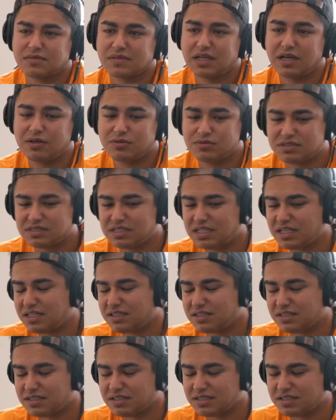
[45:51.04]
How was
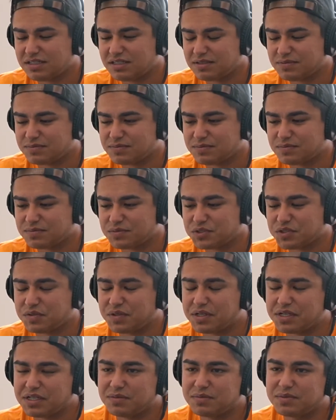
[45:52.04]
that
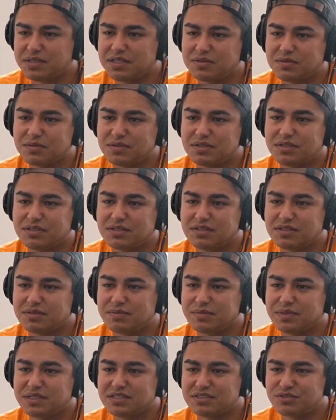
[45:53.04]
showing up day one?
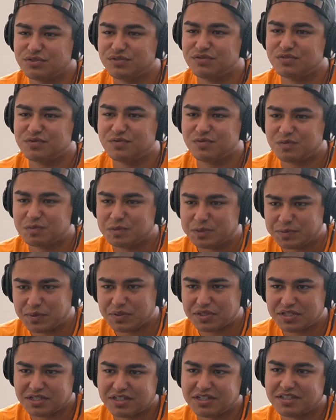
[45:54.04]
Because you've
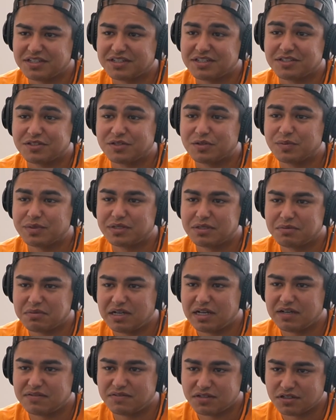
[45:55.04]
spoken on it a little bit
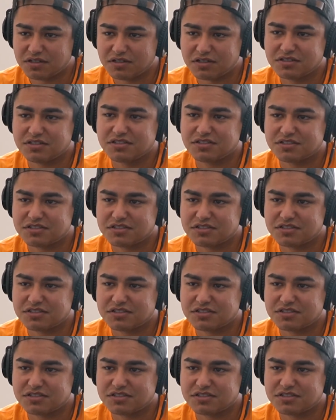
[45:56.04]
about having to earn your